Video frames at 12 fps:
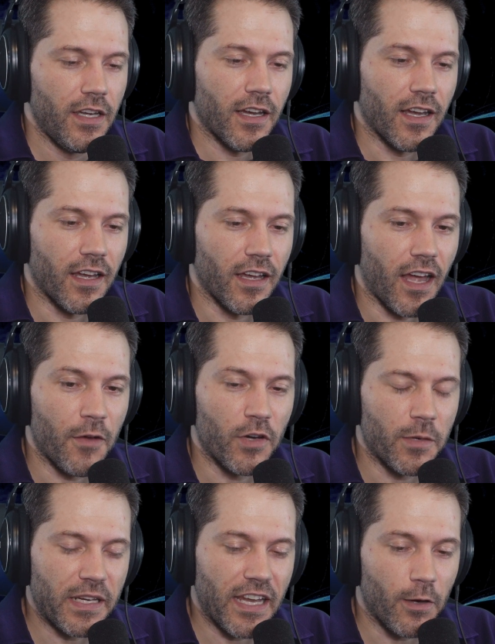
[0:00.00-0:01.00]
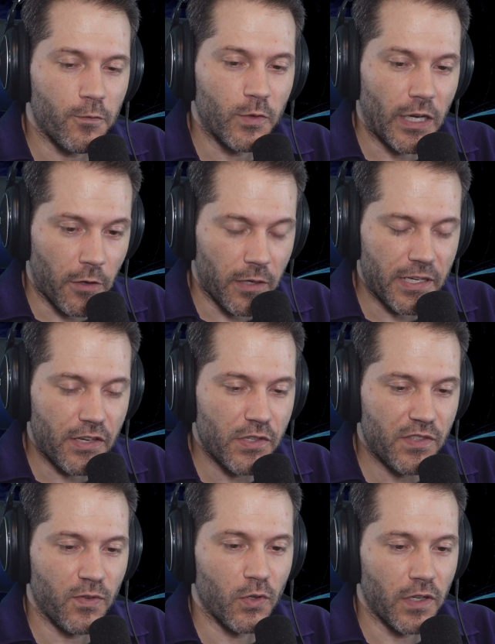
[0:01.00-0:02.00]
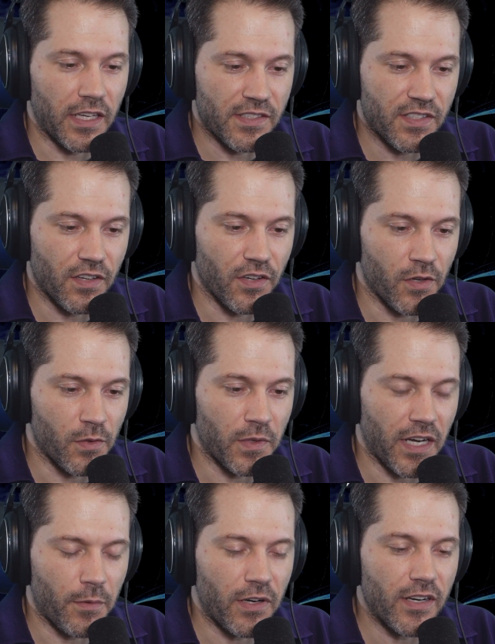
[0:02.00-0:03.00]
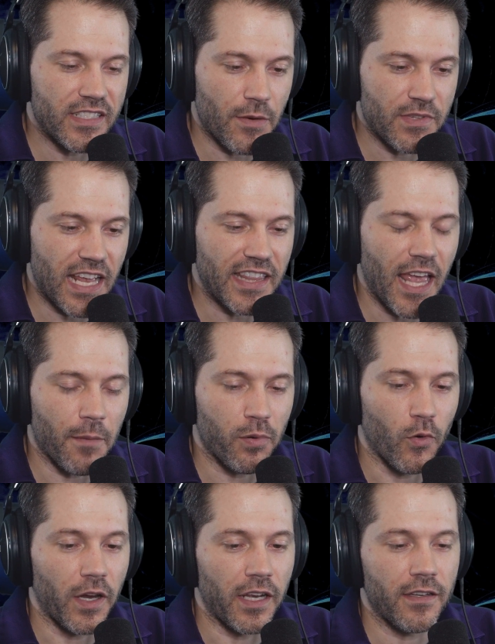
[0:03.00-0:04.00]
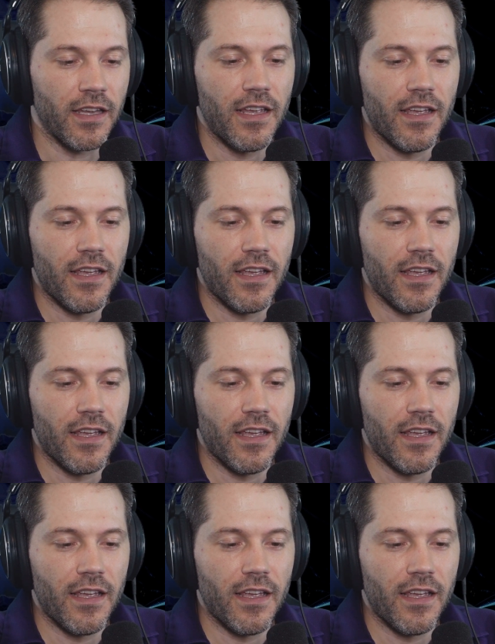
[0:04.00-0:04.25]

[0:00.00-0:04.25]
I want to be helpful and I want to be useful, and so when I realized I was at that point,